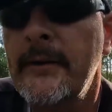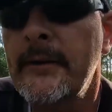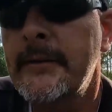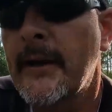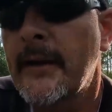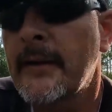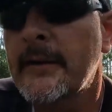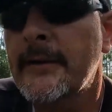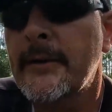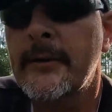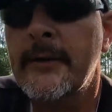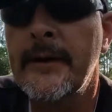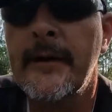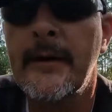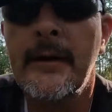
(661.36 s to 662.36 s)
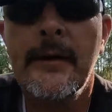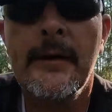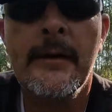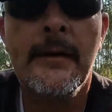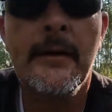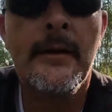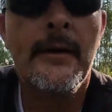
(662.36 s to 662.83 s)
new territory.
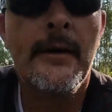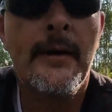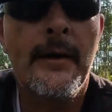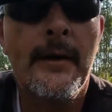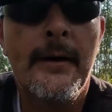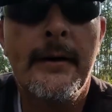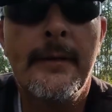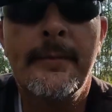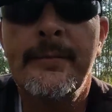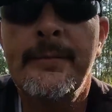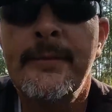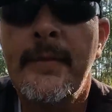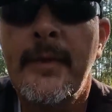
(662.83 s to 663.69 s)
I'm